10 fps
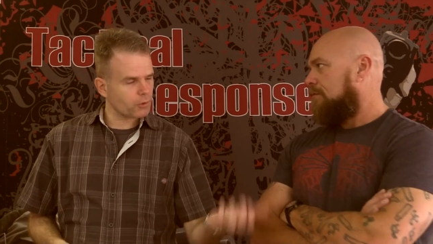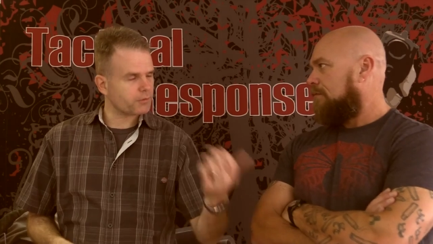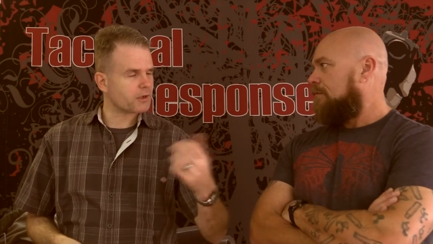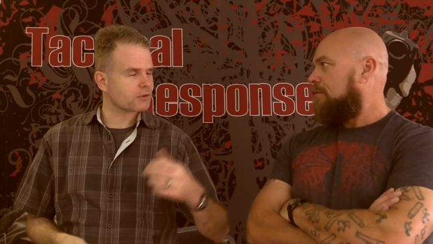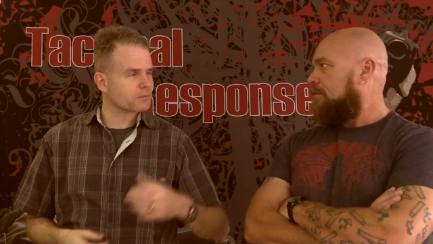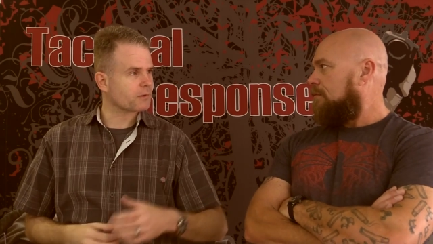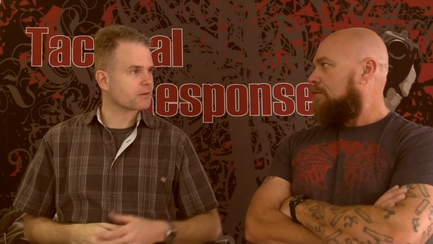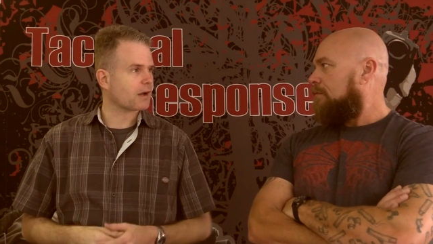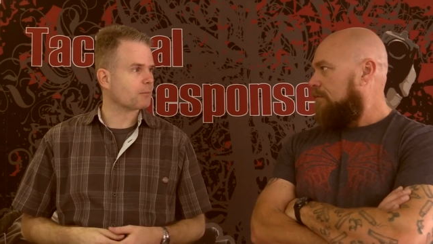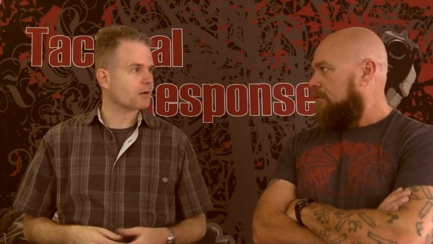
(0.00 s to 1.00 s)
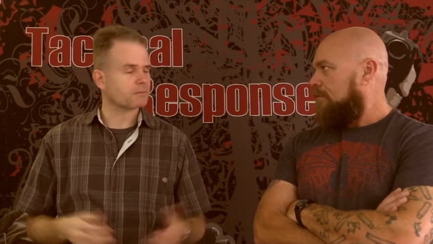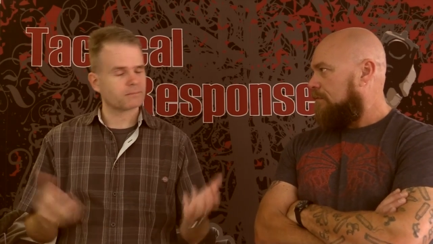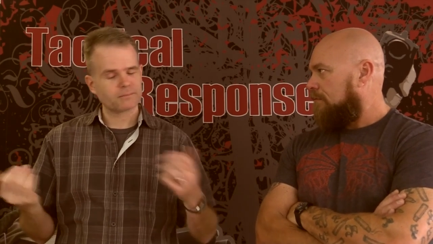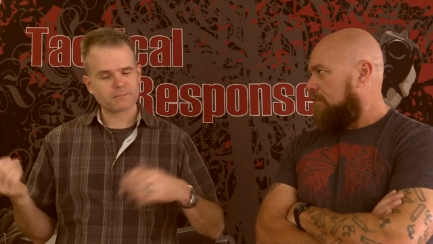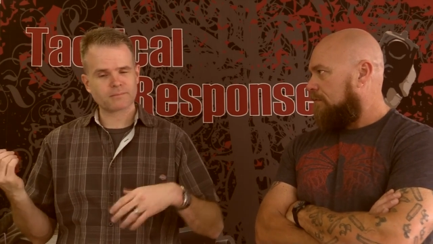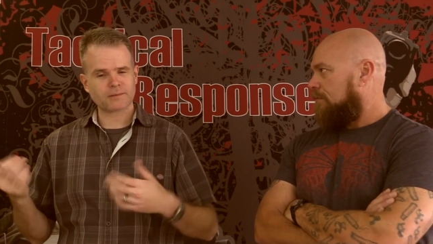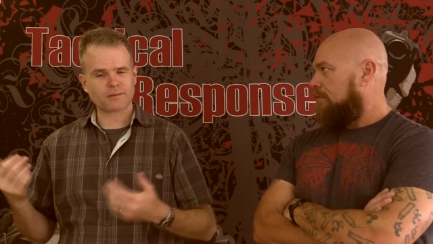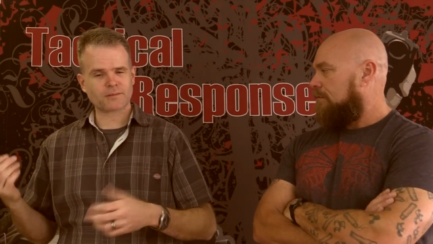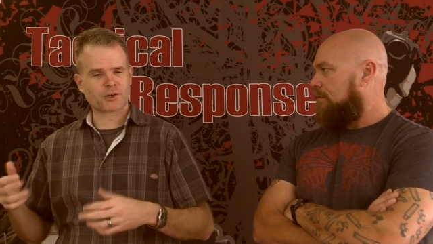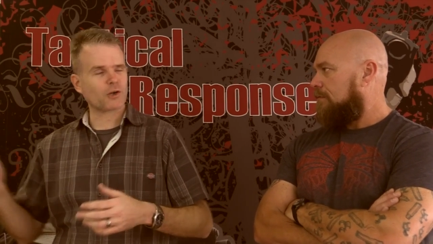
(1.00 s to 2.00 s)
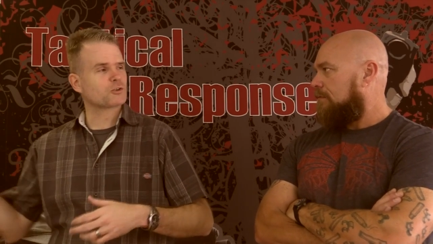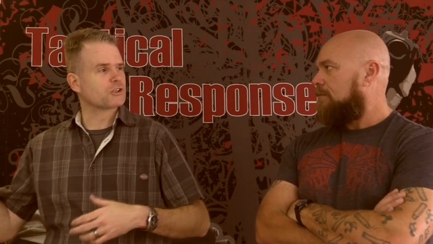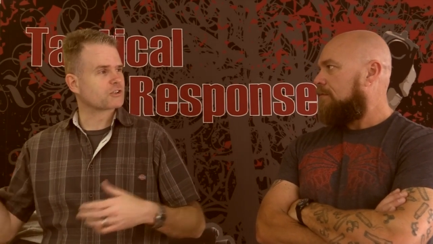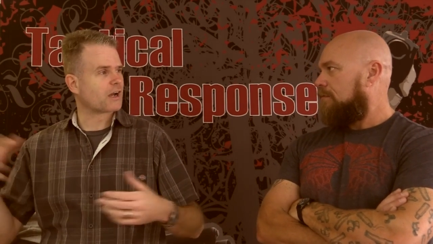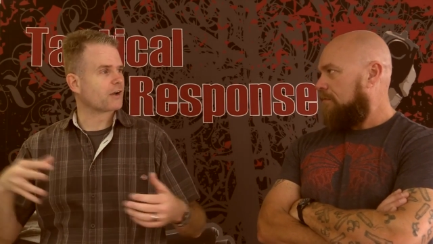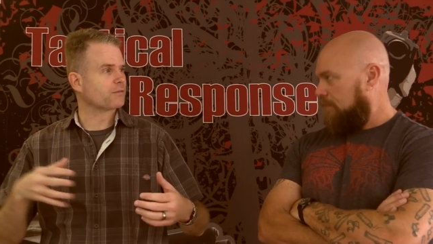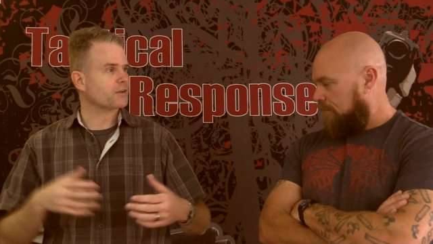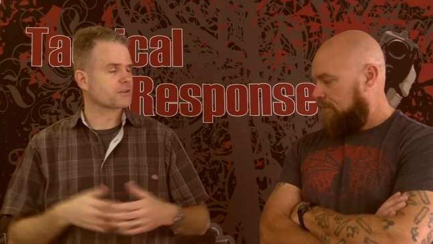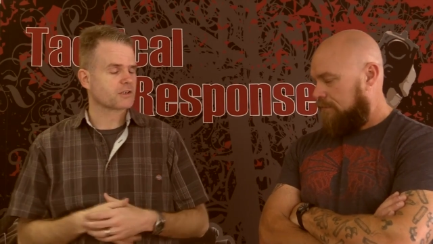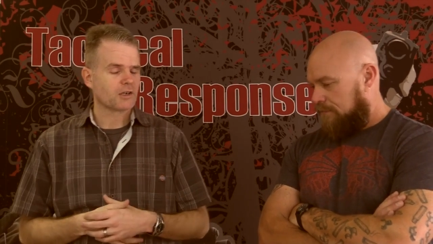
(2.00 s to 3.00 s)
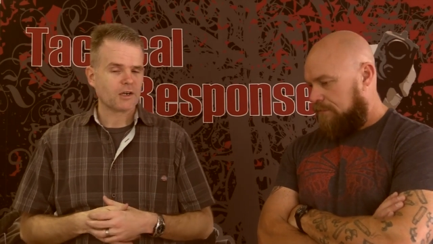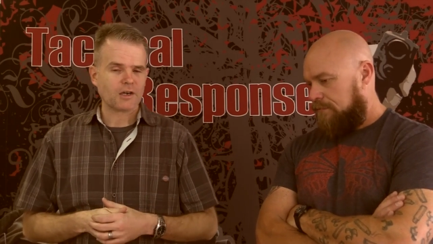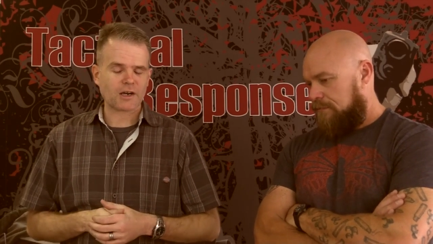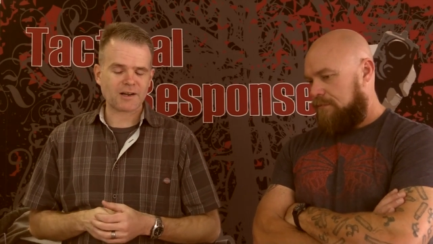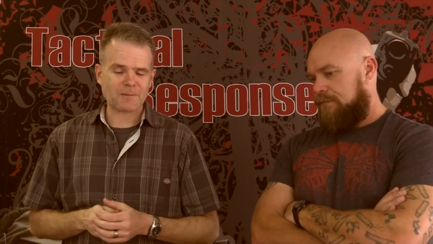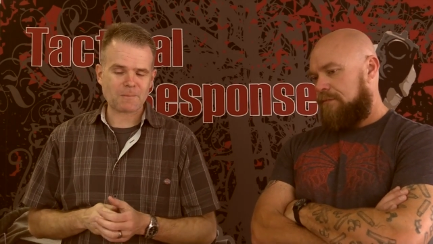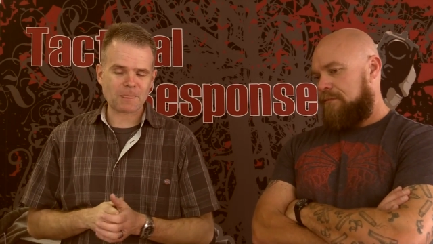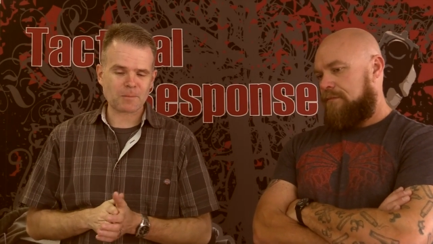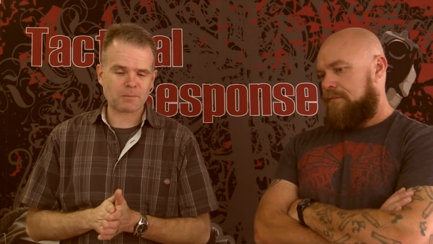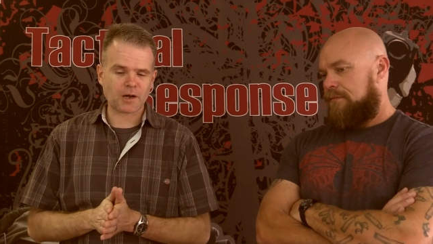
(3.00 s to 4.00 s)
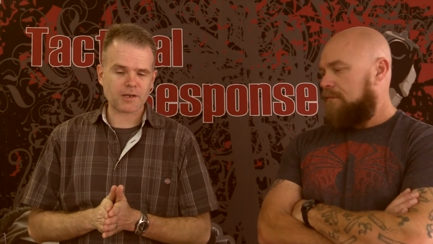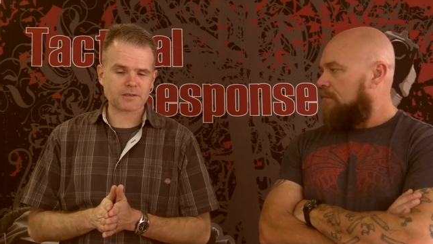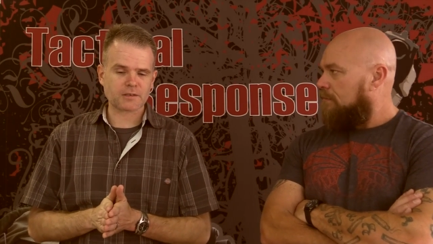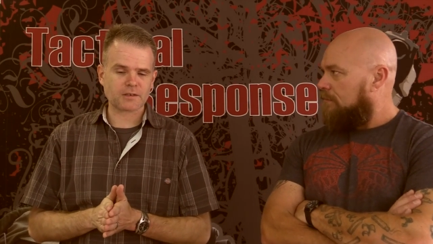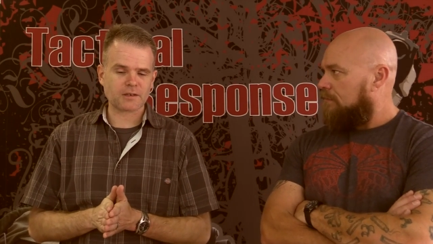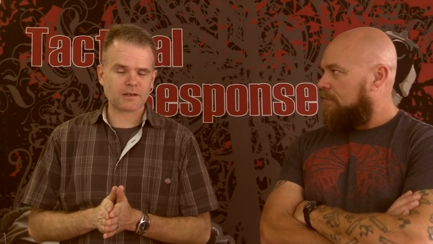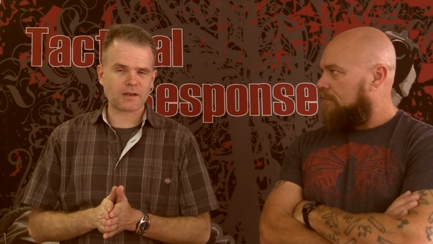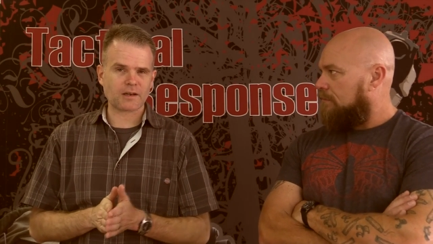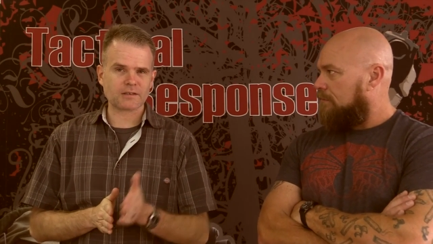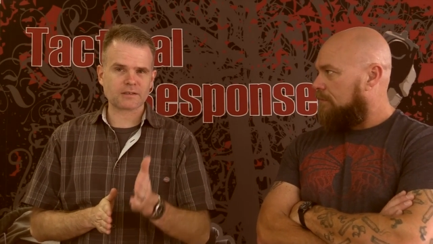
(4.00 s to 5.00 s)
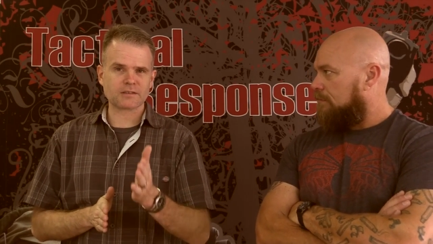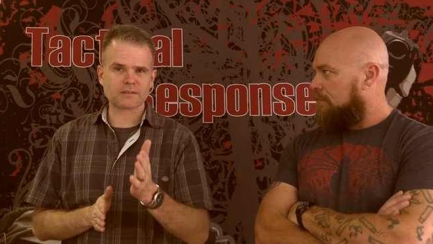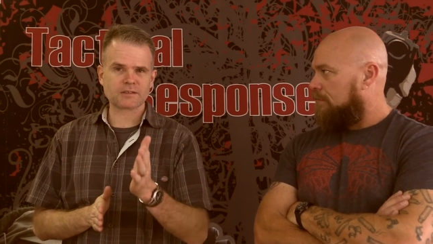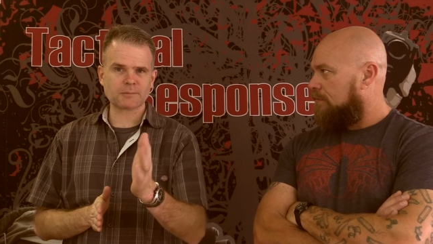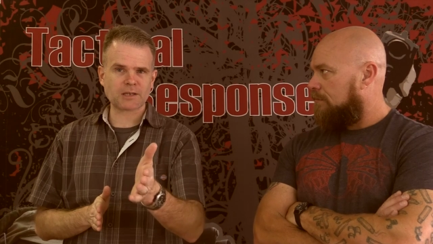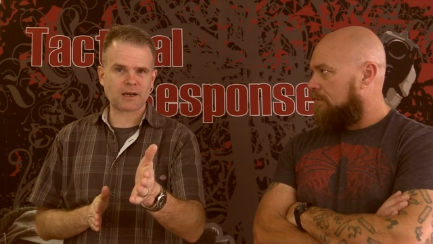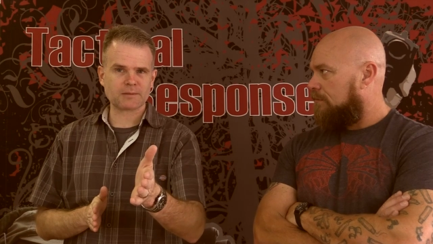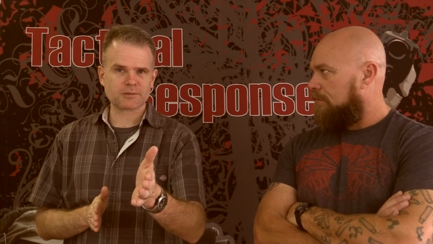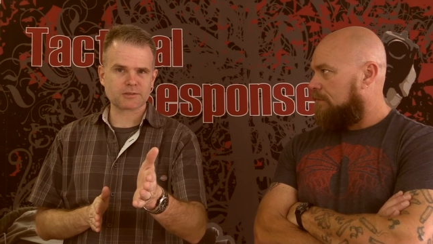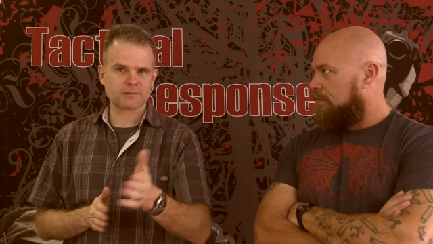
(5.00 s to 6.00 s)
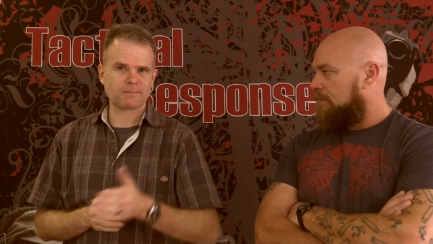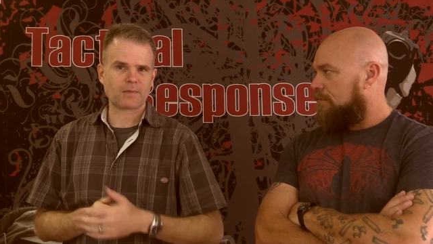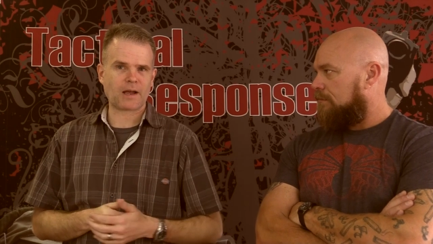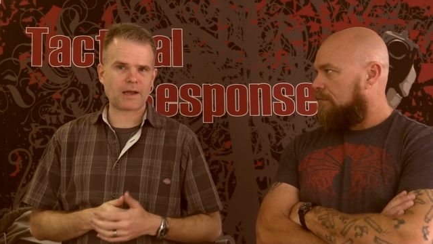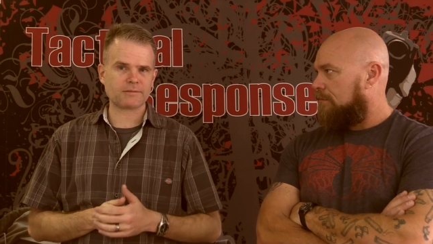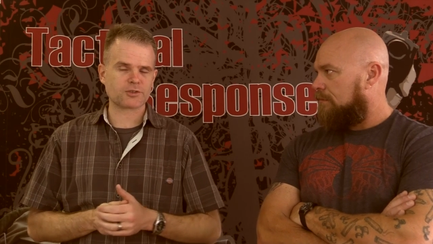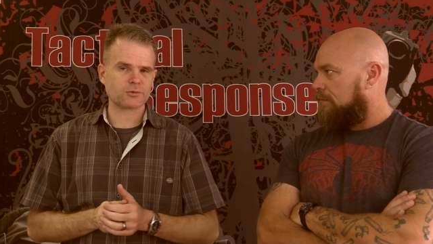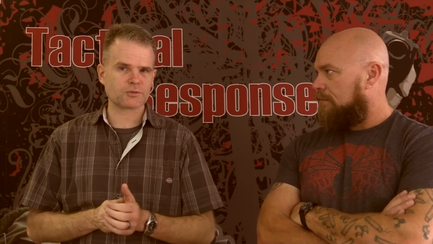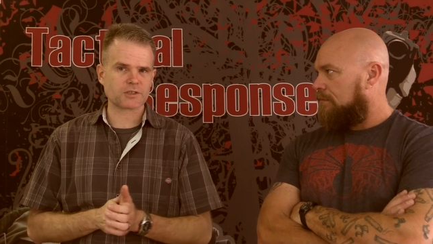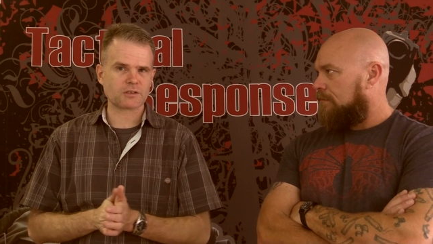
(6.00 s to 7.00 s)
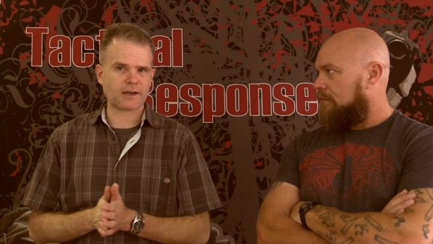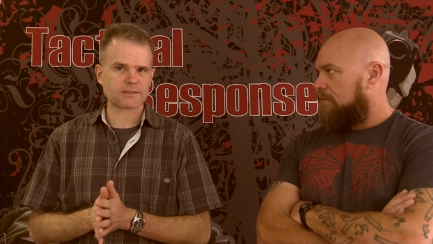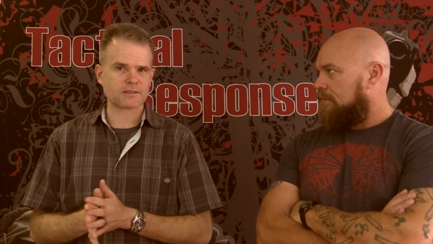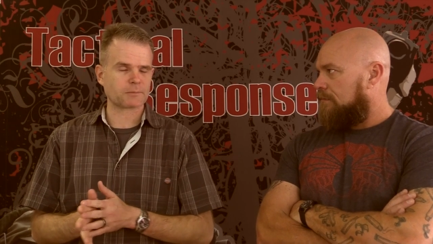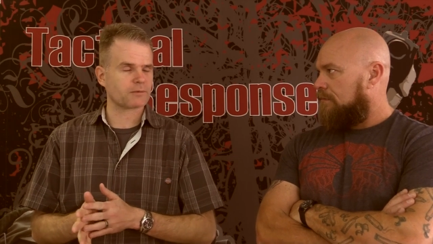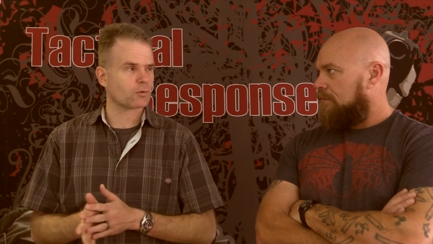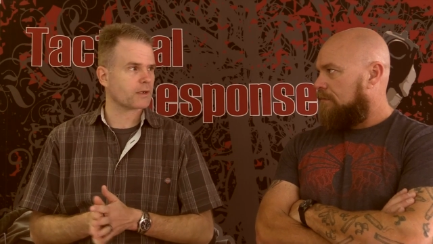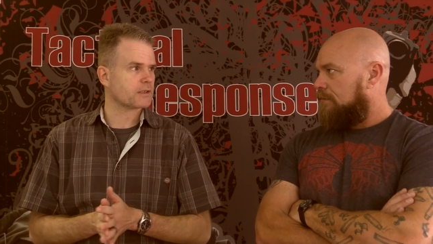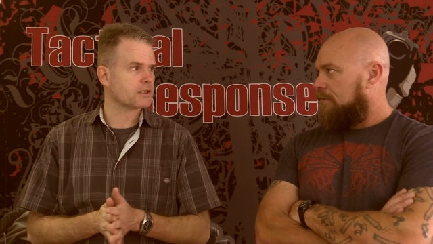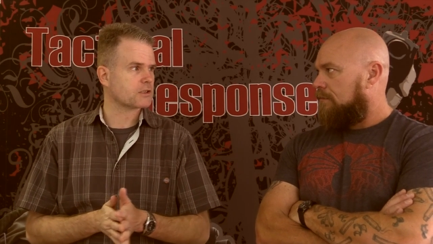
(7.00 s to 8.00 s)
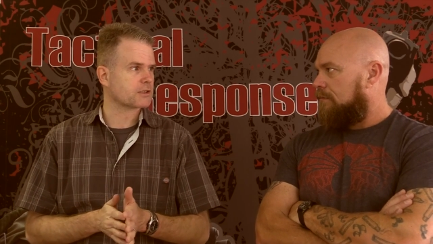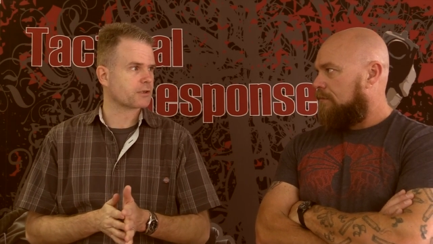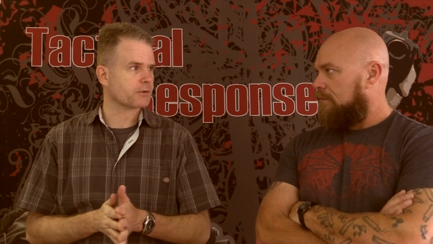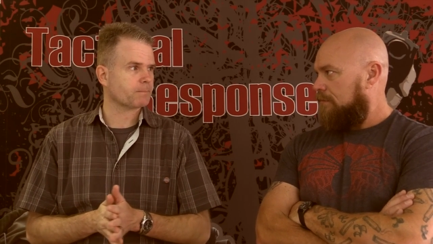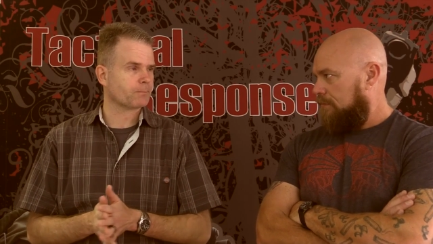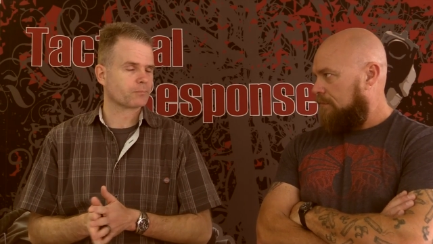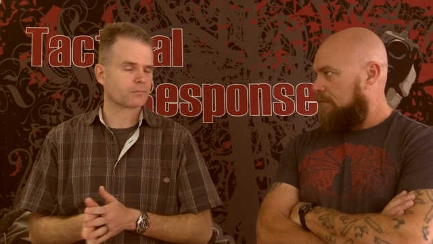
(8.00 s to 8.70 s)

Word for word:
Speaker 1: do a video some other time on the coaching side of this, um, but sometimes I have students in classes. I'm giving away a teaching secret.